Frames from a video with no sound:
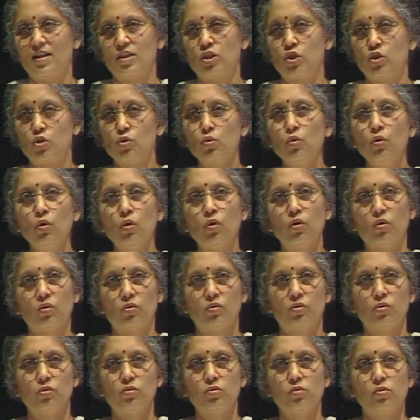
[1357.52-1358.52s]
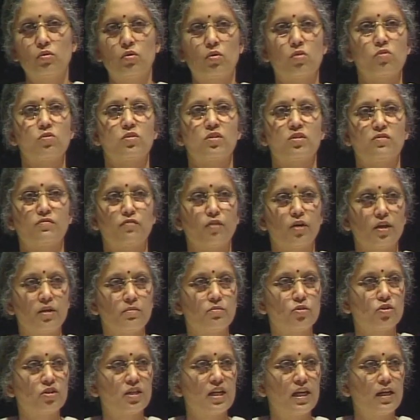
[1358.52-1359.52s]
It's too low, too gross for
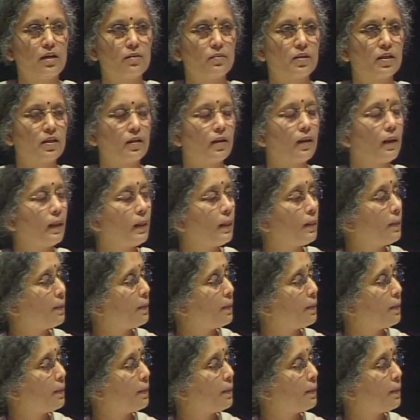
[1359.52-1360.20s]
him to deal with.